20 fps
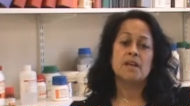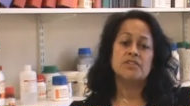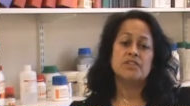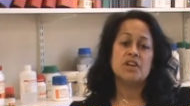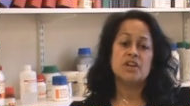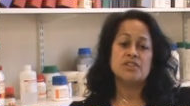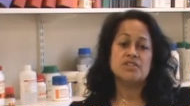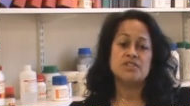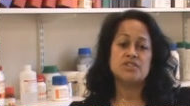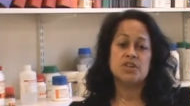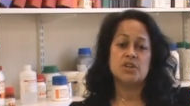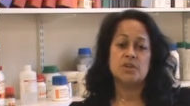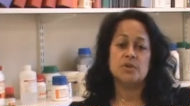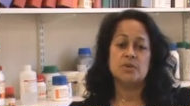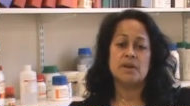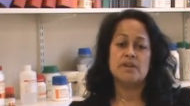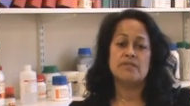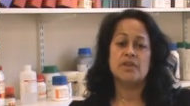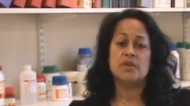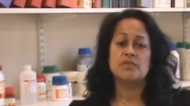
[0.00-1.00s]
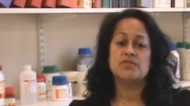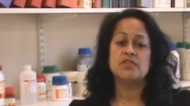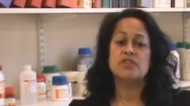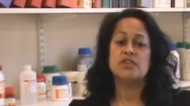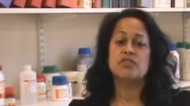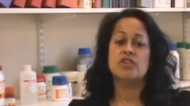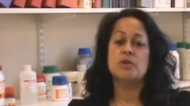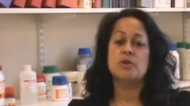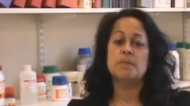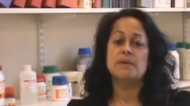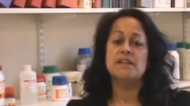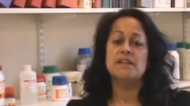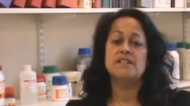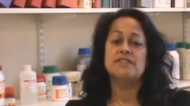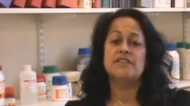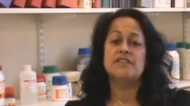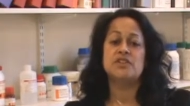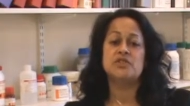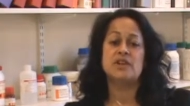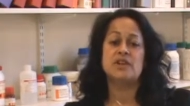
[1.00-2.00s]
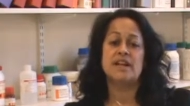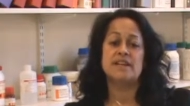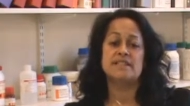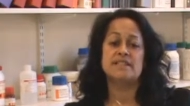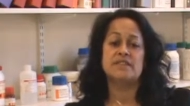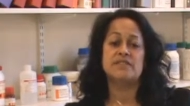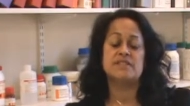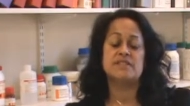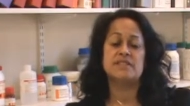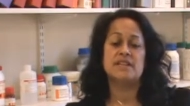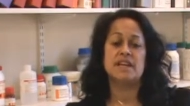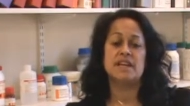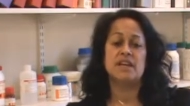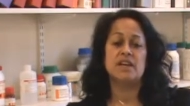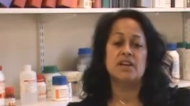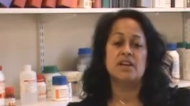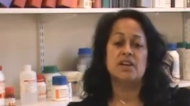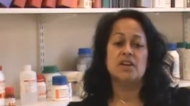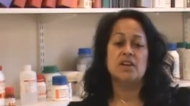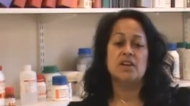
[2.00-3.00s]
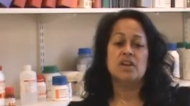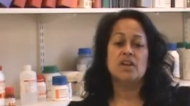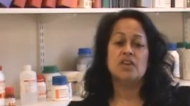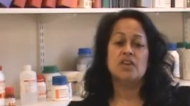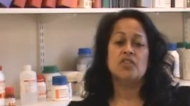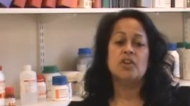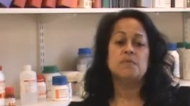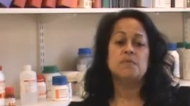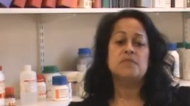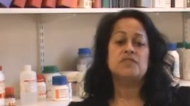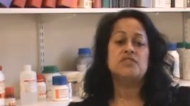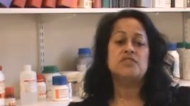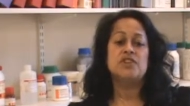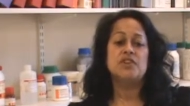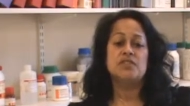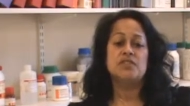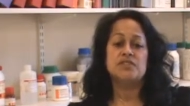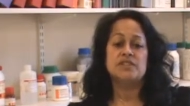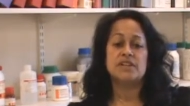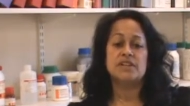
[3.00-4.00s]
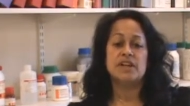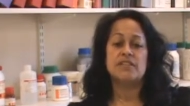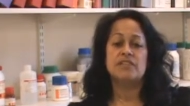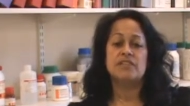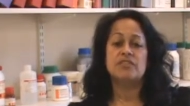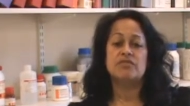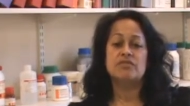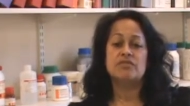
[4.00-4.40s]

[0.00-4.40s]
Task 2 involves a group and individual activity. Groups of students are given a